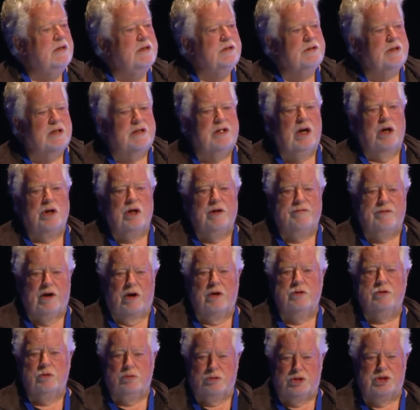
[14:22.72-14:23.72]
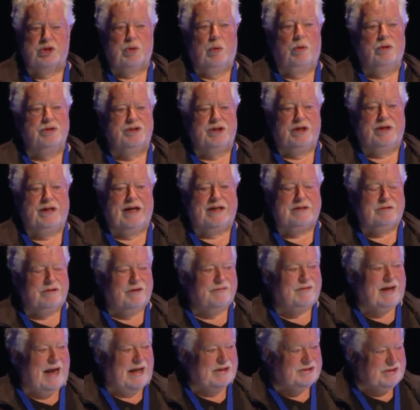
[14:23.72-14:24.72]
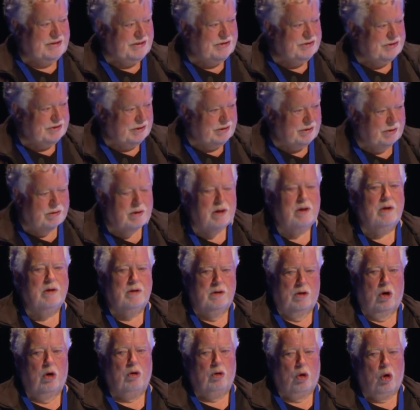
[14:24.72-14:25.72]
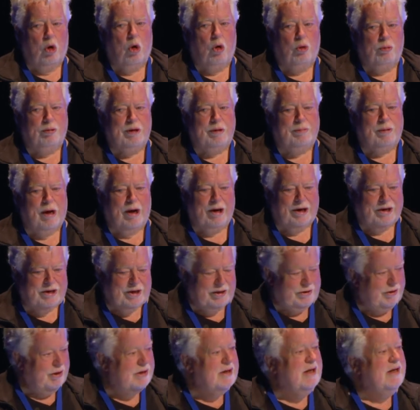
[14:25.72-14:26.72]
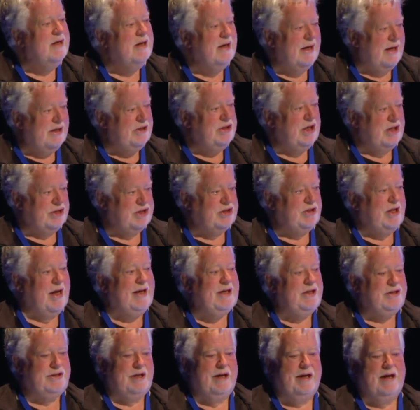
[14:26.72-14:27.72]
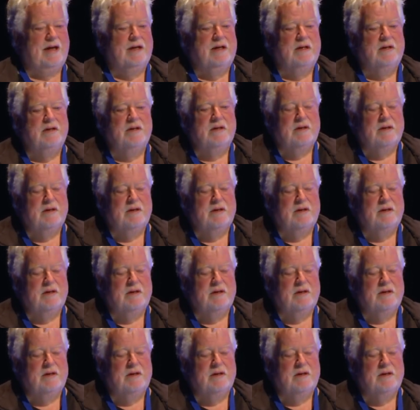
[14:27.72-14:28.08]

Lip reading: It's a kind of Arnold Schwarzenegger of gases, you know, I'll be back, you know, it just stays there.